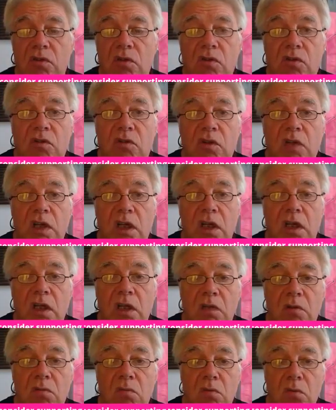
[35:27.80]
see
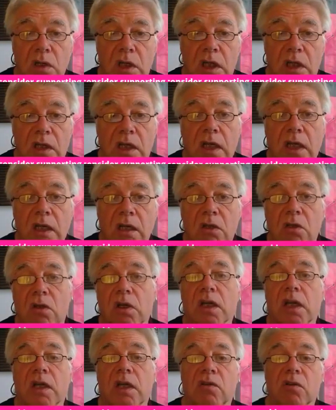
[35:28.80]
and read and
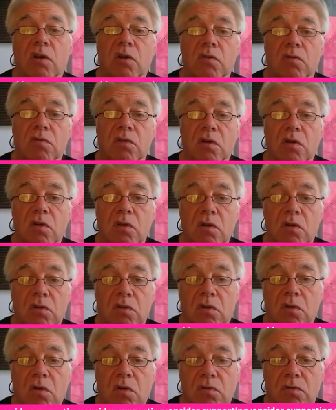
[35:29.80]
look at over on
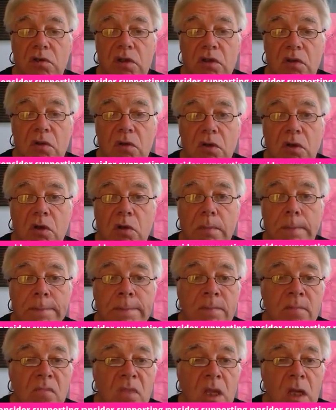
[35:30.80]
coffee.com.
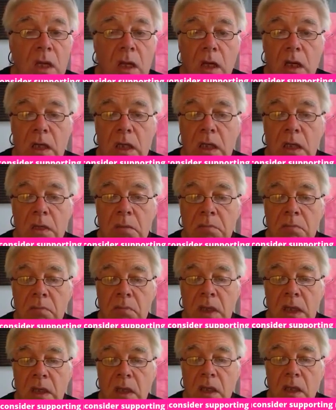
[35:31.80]

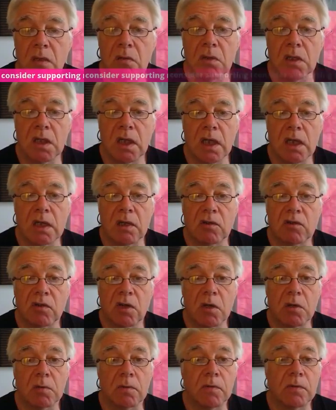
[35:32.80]
Okay,
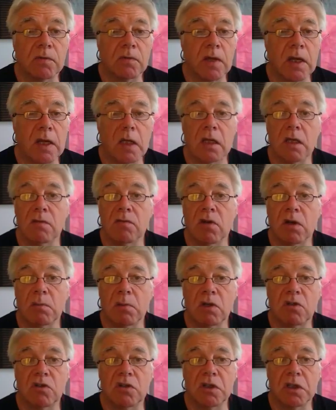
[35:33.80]
so thank you very
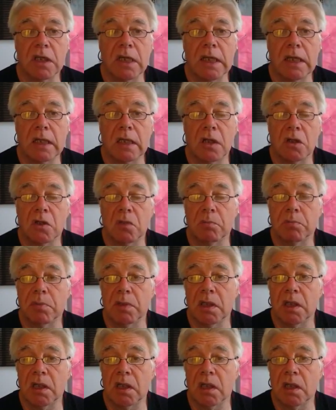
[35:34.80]
much indeed. I'll
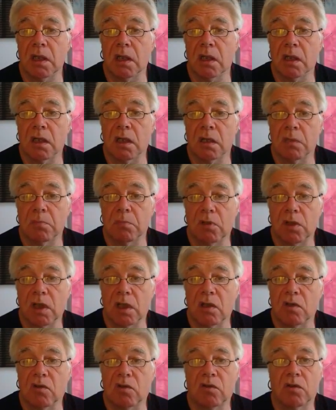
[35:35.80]
be putting
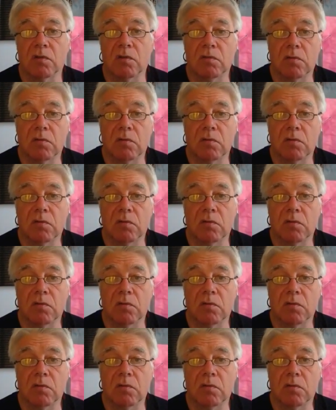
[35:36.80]
this